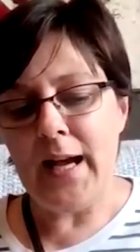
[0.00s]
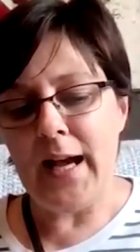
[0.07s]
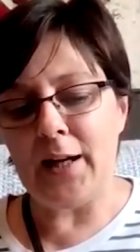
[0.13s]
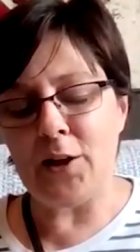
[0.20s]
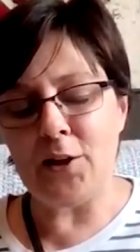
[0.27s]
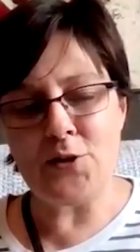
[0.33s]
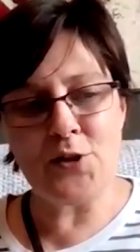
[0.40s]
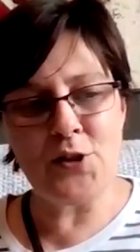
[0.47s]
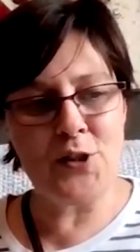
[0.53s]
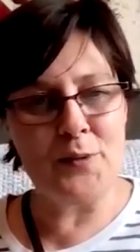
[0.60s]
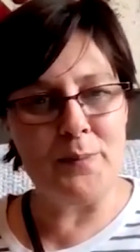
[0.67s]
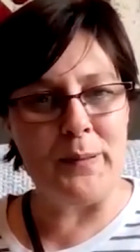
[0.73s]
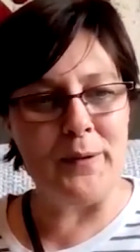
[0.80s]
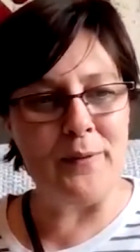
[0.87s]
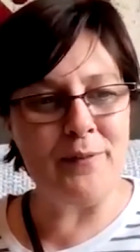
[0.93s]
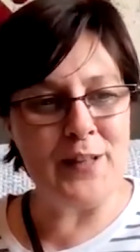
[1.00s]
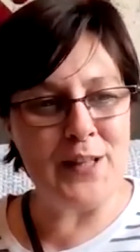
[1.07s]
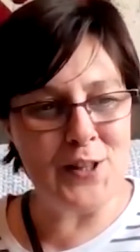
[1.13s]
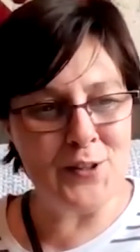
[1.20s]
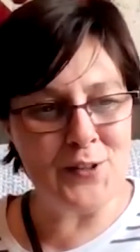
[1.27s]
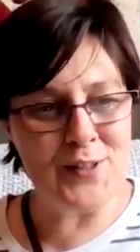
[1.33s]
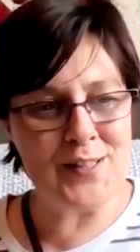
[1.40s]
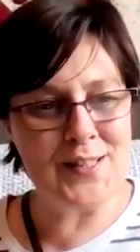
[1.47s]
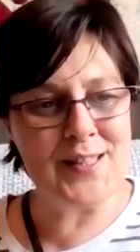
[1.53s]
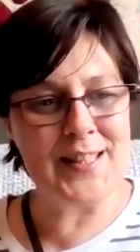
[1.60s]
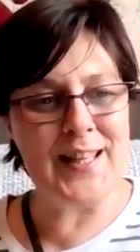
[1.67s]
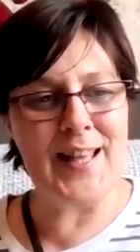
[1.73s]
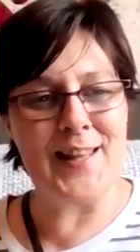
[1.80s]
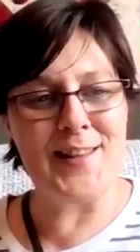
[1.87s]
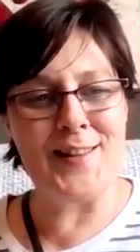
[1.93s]
I got to put videos
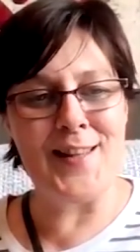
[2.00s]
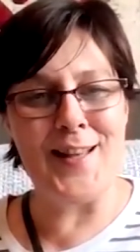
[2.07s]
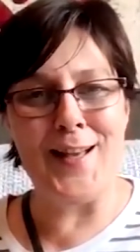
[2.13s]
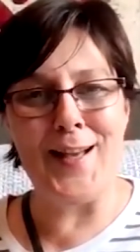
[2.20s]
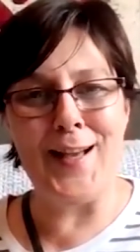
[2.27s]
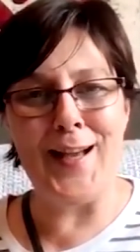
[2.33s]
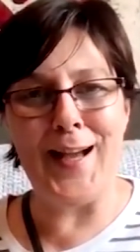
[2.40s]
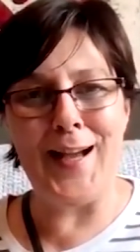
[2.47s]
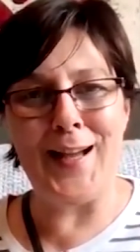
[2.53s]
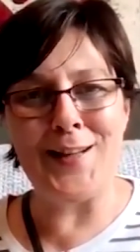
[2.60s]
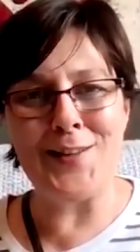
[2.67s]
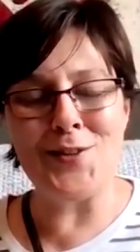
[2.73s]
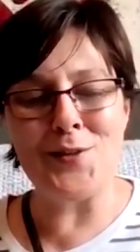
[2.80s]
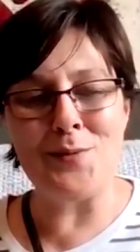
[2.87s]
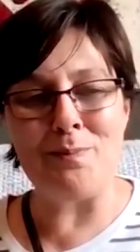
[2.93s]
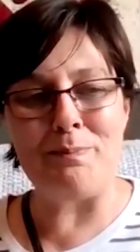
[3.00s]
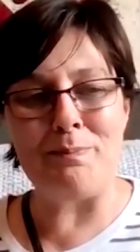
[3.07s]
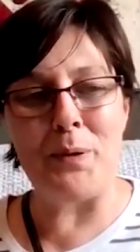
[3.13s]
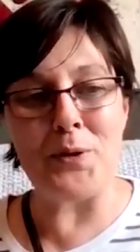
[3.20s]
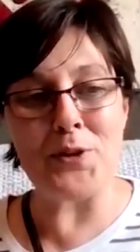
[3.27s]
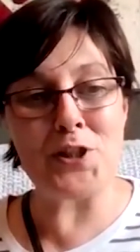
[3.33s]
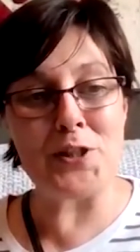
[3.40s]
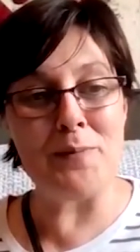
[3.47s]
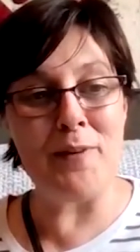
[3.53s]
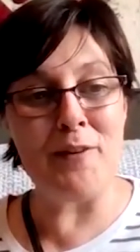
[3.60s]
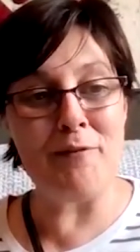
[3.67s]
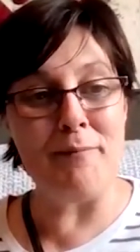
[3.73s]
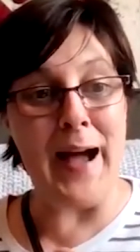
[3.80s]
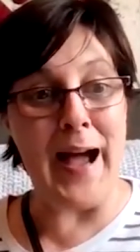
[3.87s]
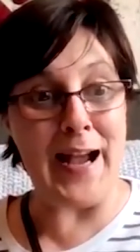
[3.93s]
together and put some
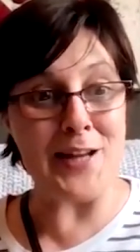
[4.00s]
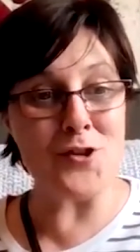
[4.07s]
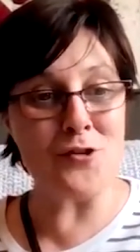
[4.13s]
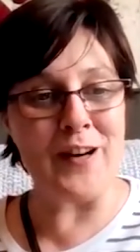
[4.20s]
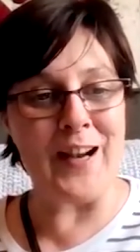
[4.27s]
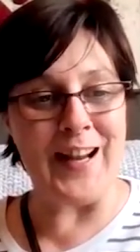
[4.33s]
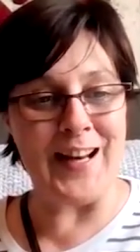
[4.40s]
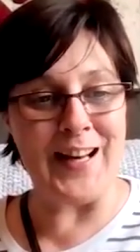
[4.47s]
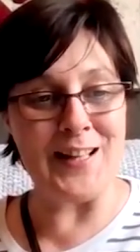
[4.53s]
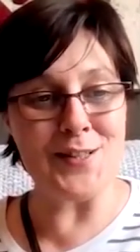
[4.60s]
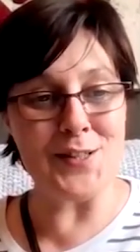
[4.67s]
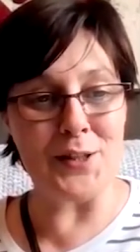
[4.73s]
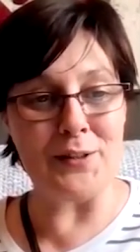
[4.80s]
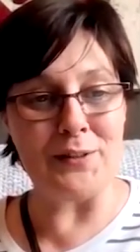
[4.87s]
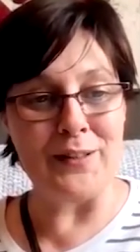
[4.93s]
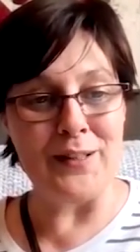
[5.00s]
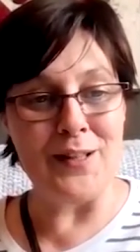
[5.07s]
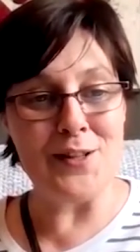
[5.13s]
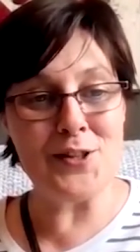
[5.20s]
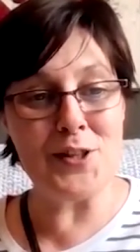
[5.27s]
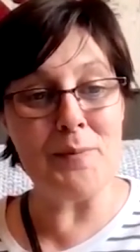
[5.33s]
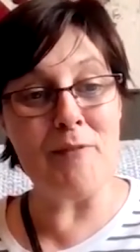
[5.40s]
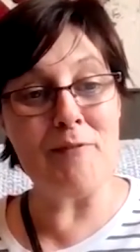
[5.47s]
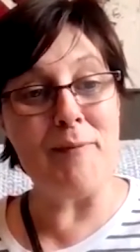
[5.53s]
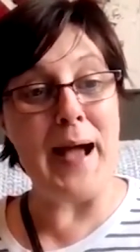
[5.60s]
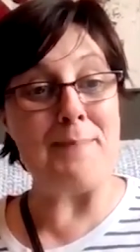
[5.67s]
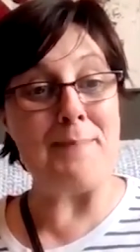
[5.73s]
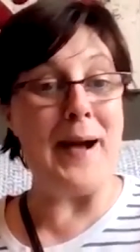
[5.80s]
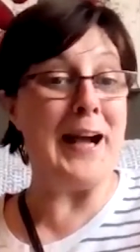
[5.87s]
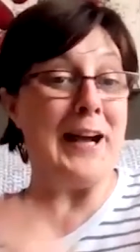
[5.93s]
of my training, so some of my
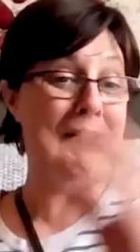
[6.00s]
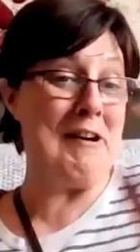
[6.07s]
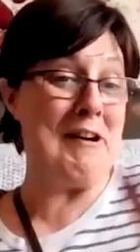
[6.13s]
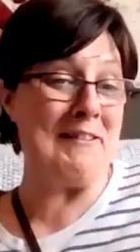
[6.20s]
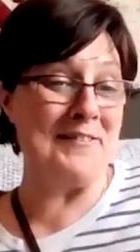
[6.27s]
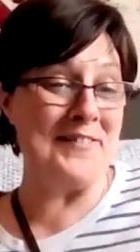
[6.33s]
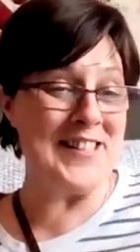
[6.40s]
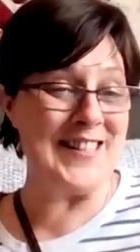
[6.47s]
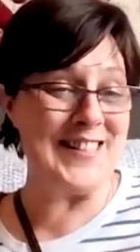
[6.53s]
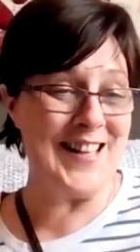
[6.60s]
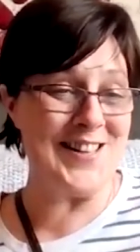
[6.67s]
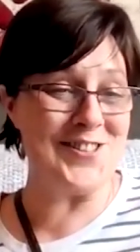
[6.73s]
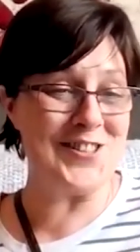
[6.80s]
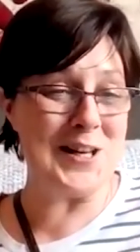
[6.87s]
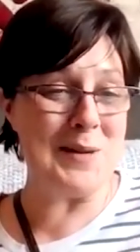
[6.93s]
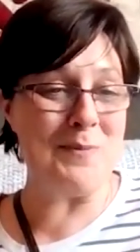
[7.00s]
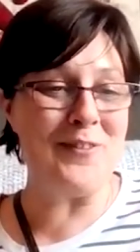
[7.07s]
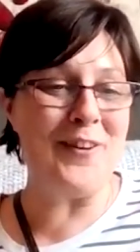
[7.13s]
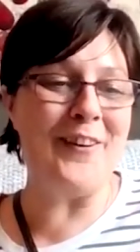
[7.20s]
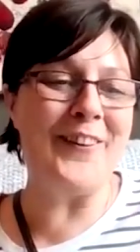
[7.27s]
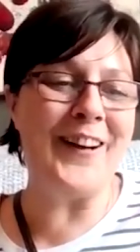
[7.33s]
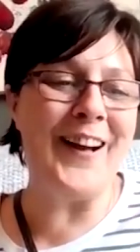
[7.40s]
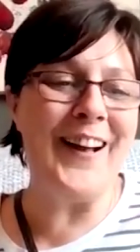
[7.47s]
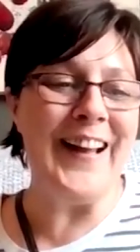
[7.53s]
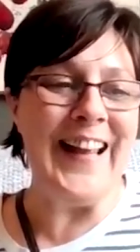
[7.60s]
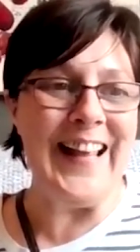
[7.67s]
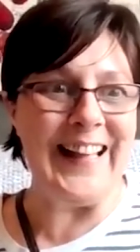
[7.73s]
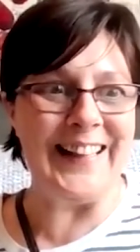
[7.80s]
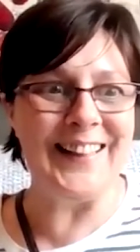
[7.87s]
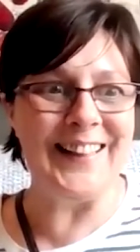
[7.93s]
background essentially before I got
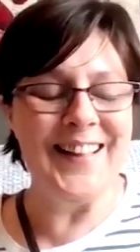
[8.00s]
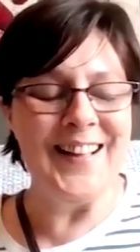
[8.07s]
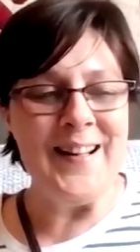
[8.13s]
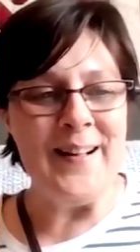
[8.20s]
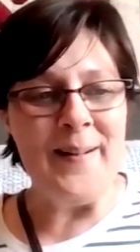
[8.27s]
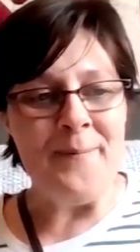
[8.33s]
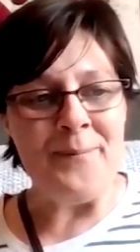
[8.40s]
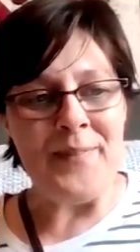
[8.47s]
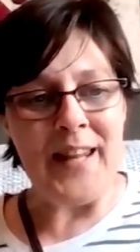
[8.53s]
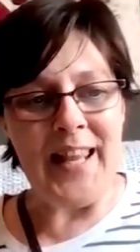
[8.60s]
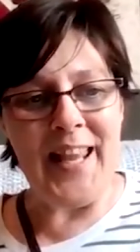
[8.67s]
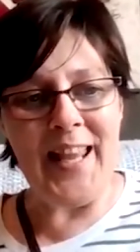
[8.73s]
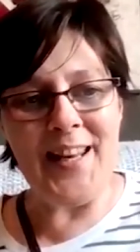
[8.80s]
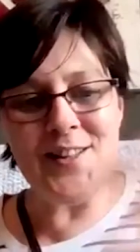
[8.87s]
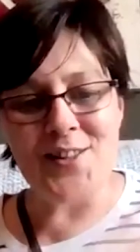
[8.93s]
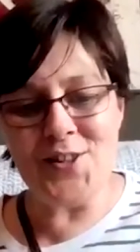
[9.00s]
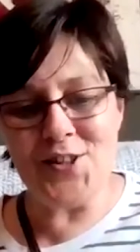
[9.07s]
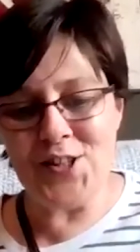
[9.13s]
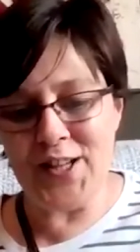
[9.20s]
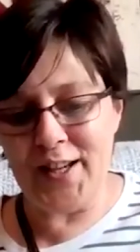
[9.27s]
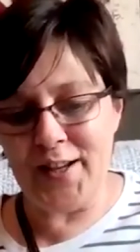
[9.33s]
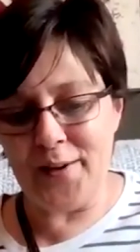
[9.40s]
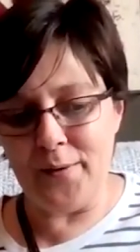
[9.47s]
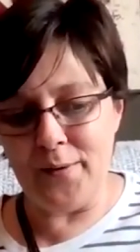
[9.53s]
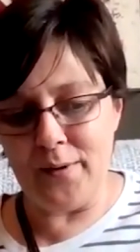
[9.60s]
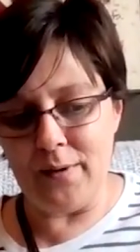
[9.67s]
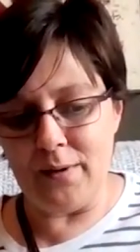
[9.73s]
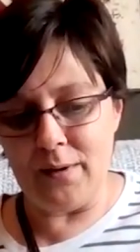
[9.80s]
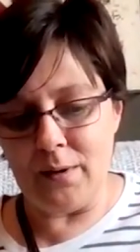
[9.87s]
ill, into